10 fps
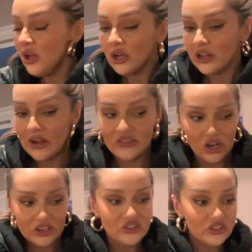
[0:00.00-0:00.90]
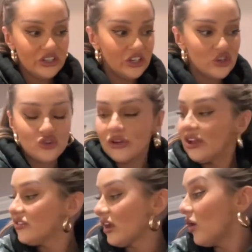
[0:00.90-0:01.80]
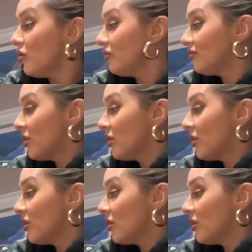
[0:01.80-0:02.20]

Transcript: Gonna have a nice Sunday dinner to treat ourselves.